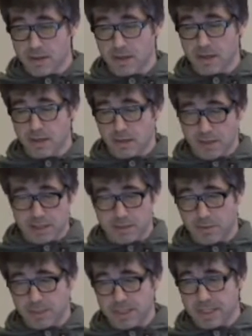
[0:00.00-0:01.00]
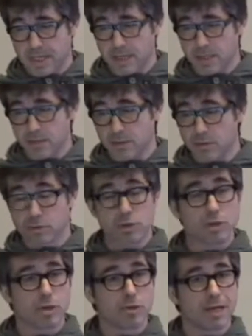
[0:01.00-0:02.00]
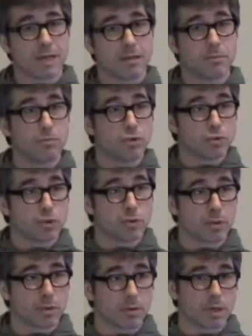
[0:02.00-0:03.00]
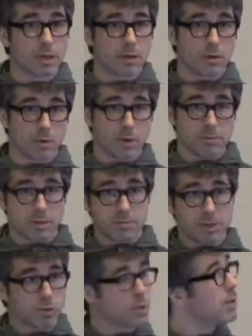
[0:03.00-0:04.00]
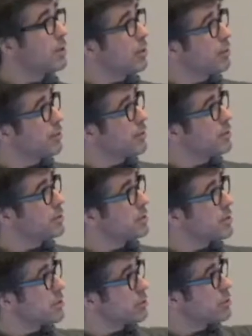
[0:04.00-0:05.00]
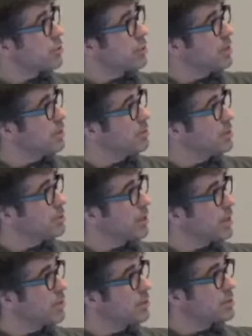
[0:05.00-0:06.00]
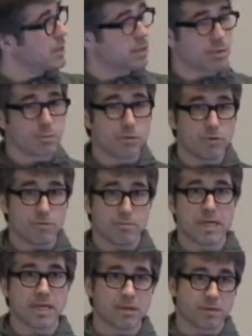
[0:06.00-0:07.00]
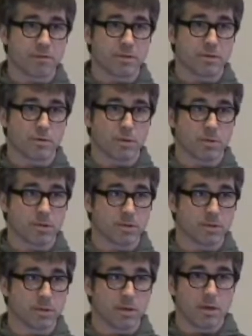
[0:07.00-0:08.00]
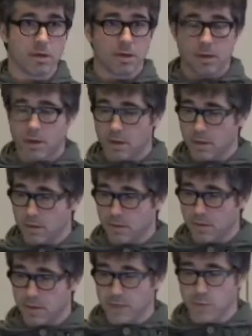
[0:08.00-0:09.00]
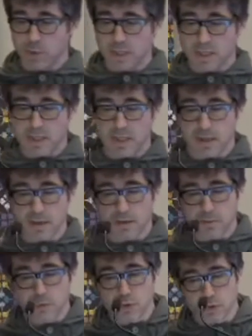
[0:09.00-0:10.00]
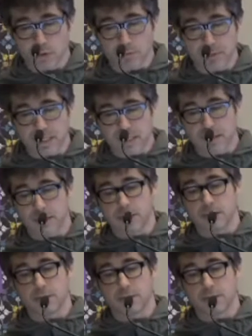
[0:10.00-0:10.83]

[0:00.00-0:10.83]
then that's the basic idea. Just look at the mutual agreement between all of those 3 beat trackers, and compute the mean of this agreement. That would be the mean